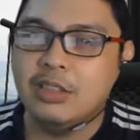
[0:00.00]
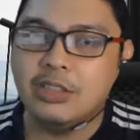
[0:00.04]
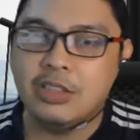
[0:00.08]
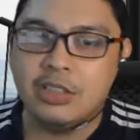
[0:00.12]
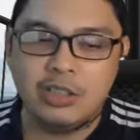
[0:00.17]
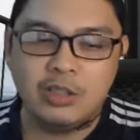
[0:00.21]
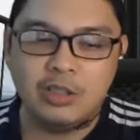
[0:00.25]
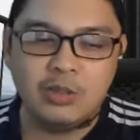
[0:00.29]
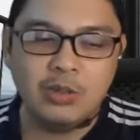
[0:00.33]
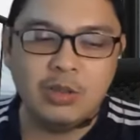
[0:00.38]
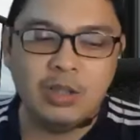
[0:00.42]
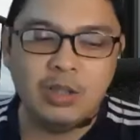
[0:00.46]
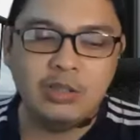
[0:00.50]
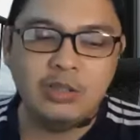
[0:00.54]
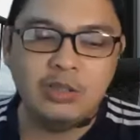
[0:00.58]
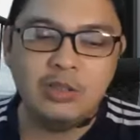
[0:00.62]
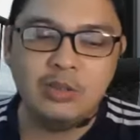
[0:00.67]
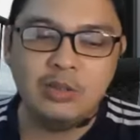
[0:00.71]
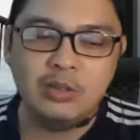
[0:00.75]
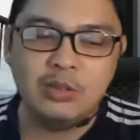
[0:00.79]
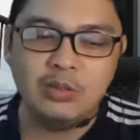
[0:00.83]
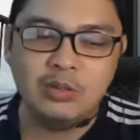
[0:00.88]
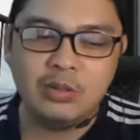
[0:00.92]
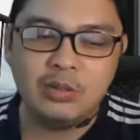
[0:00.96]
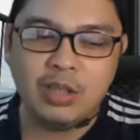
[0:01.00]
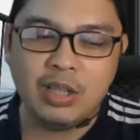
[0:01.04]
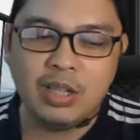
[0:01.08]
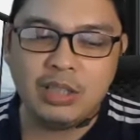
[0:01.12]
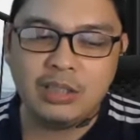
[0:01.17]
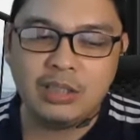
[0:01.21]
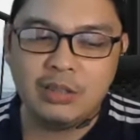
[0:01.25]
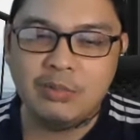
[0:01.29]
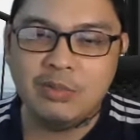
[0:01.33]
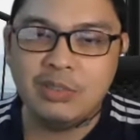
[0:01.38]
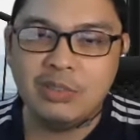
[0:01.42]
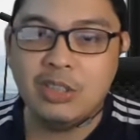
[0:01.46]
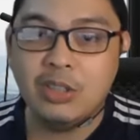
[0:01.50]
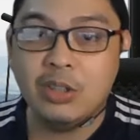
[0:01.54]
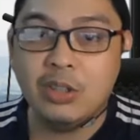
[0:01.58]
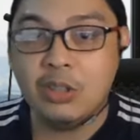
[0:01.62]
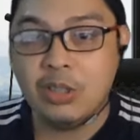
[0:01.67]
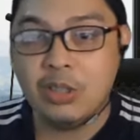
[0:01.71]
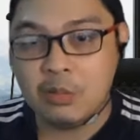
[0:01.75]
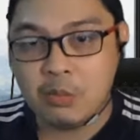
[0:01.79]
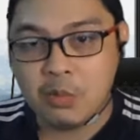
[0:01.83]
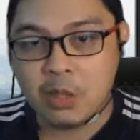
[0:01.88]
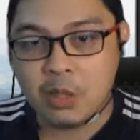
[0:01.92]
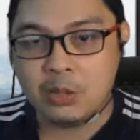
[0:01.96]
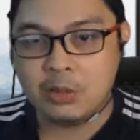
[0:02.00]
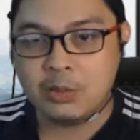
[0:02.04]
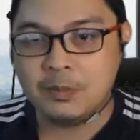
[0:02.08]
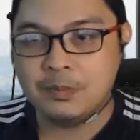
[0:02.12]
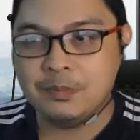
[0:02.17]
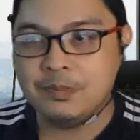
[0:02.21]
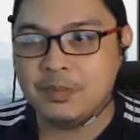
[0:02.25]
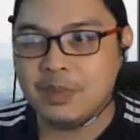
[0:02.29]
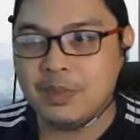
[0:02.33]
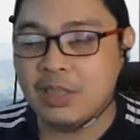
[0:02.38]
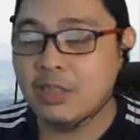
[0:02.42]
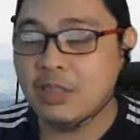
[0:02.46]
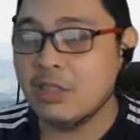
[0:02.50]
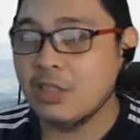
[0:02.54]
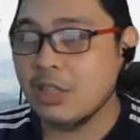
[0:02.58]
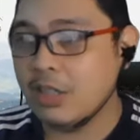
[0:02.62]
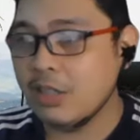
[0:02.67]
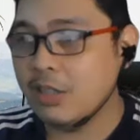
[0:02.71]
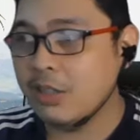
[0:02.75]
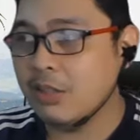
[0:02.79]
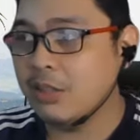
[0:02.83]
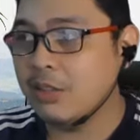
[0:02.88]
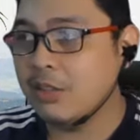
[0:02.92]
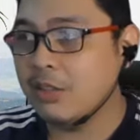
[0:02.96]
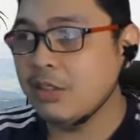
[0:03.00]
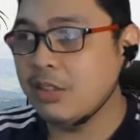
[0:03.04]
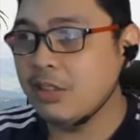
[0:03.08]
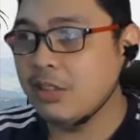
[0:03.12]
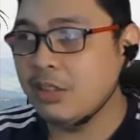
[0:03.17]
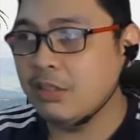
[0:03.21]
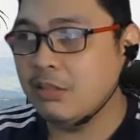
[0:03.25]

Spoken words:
share ko ano yung activity all about, and share.